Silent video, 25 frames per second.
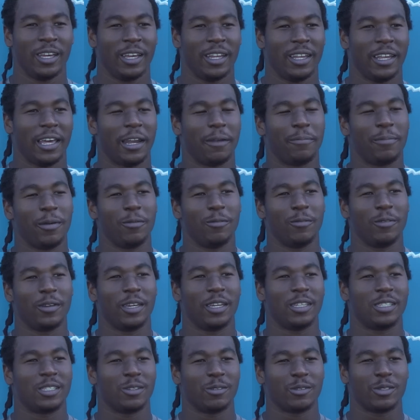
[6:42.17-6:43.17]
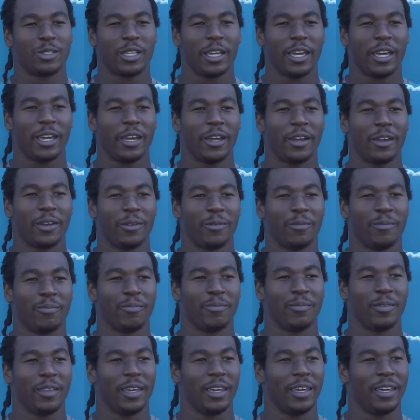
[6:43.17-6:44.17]
A lot of people get so scared and
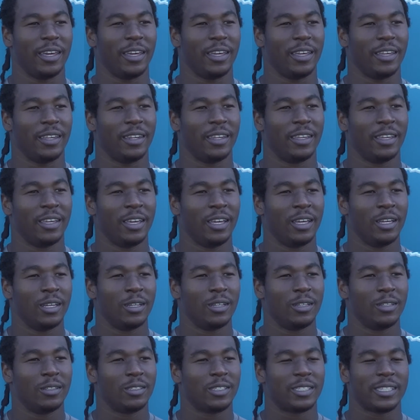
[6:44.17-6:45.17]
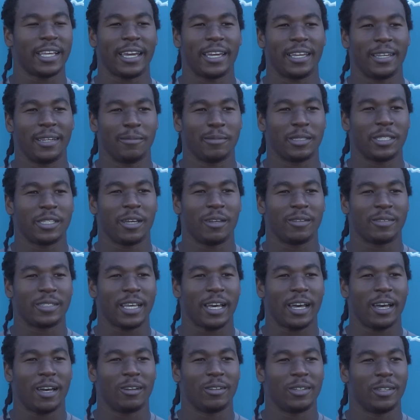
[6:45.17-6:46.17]
psyching themselves
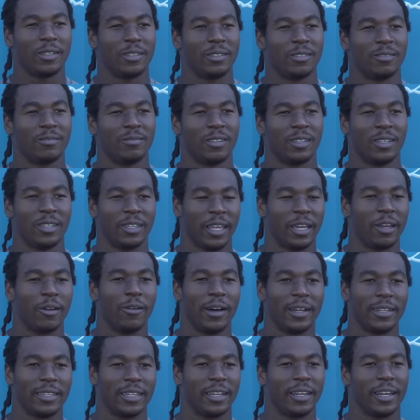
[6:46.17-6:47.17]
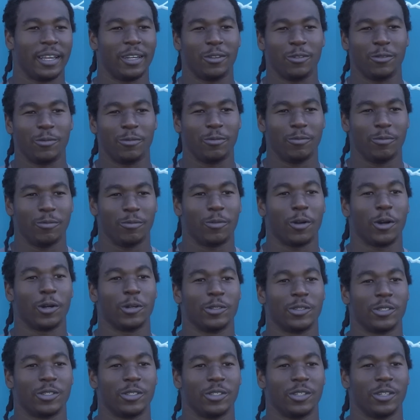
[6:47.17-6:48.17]
out, and they go out there and they do
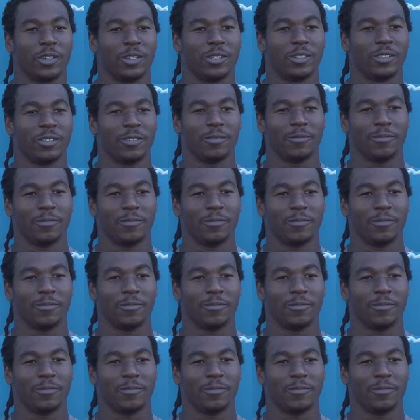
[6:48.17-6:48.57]
worse, you know?